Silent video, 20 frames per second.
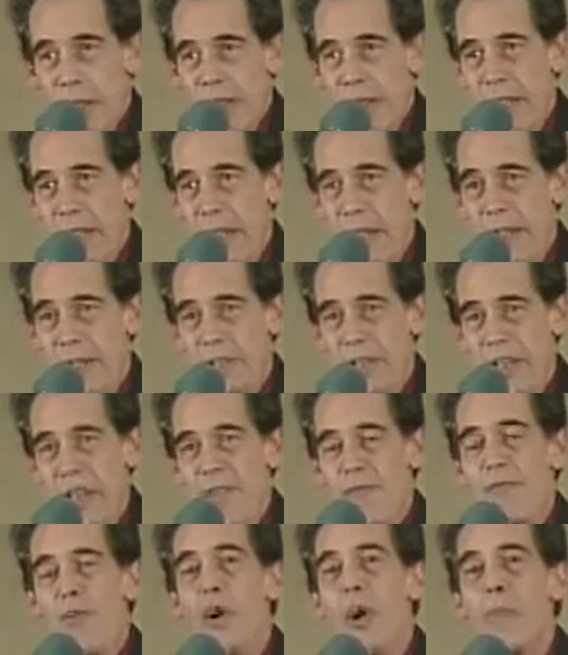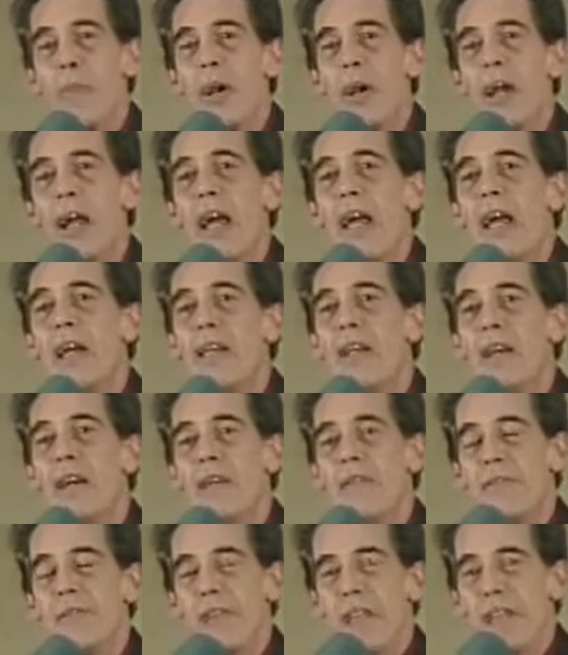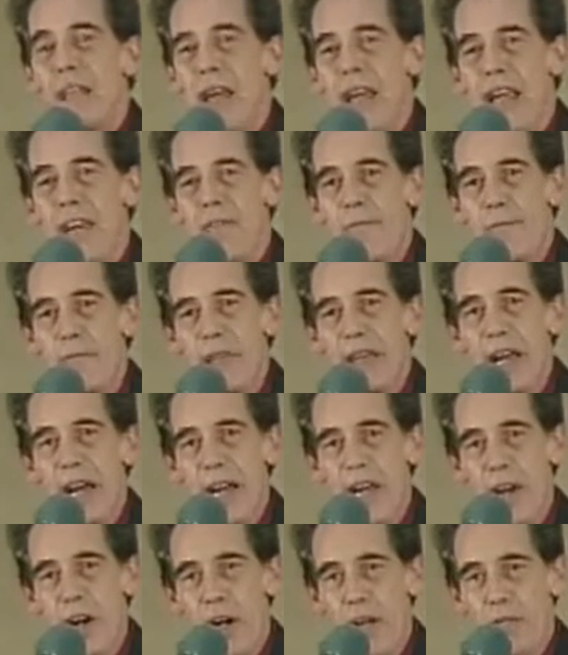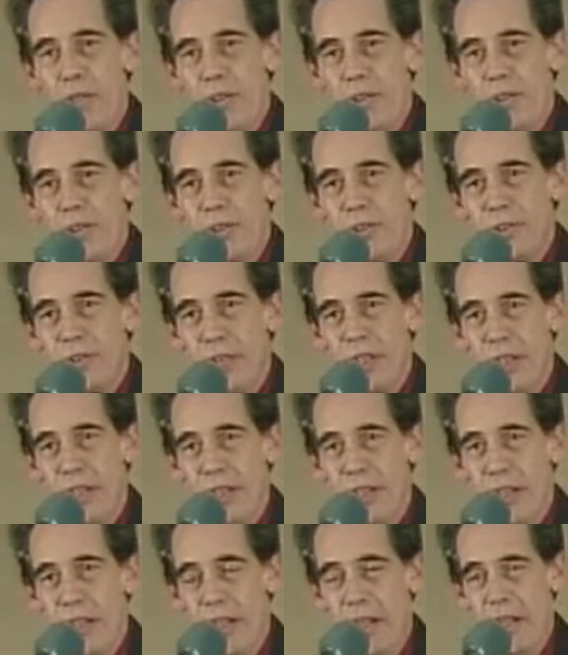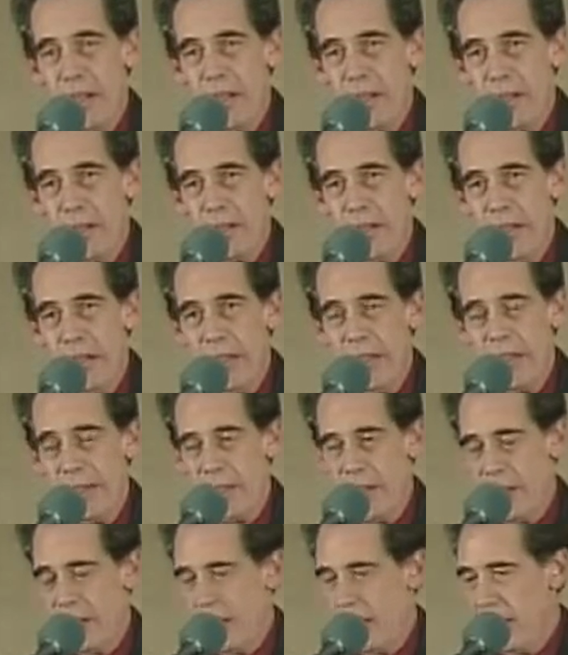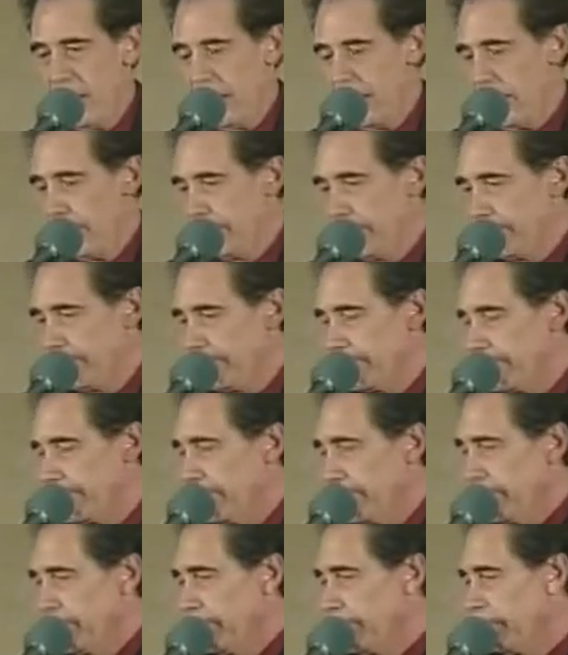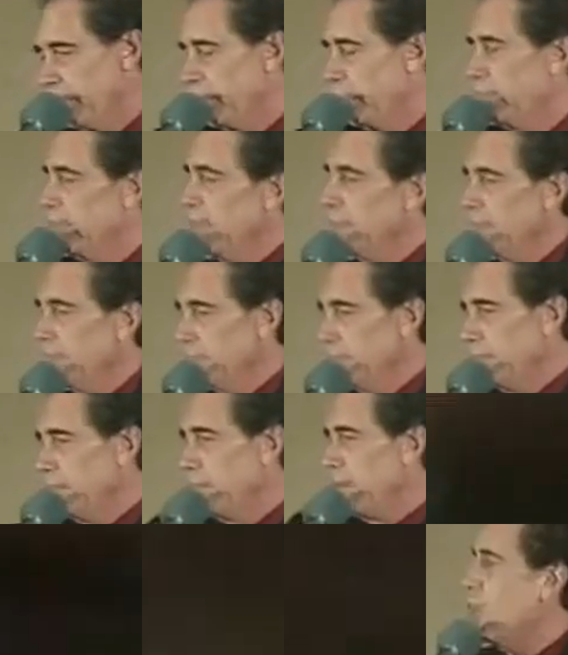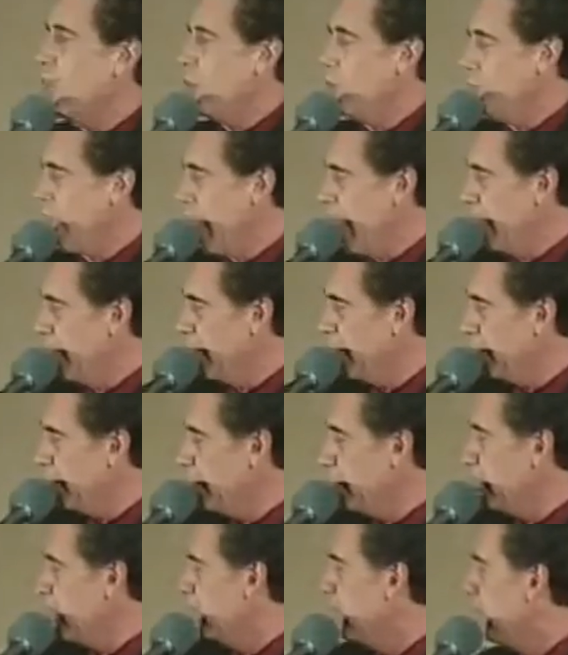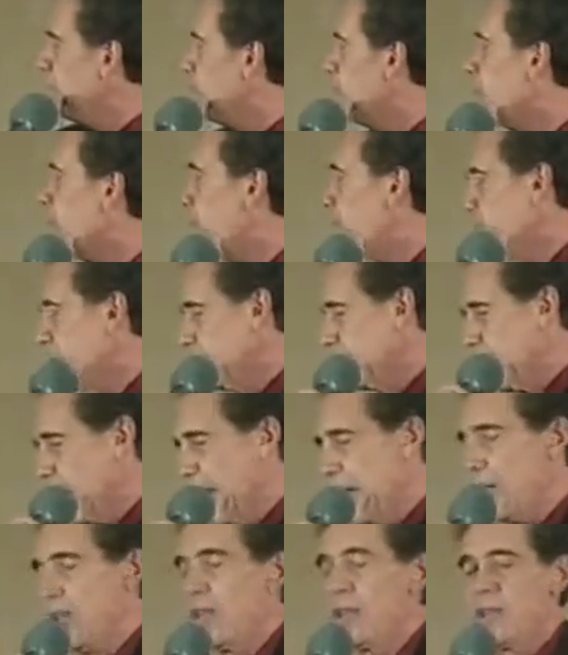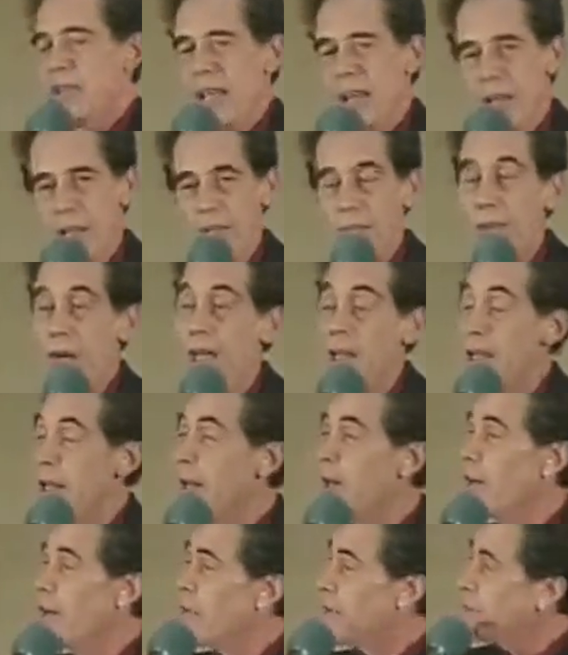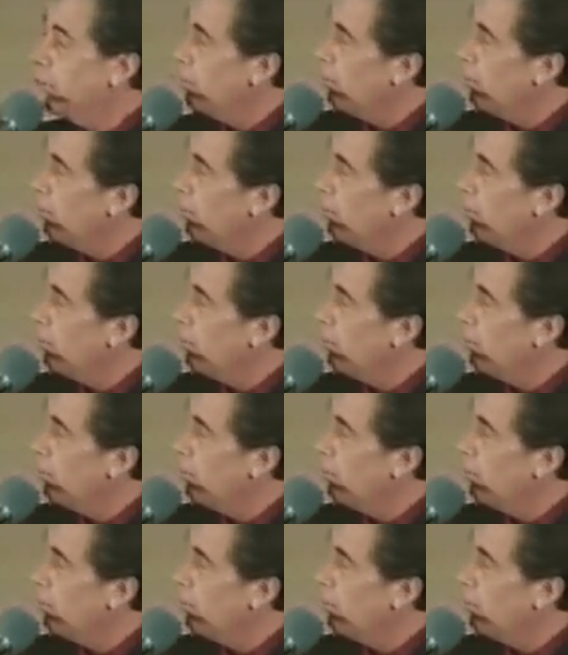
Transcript: He is a former head of the uh, FBI offices in, uh, in uh, um, thank you, Memphis. Thank you. Down right here.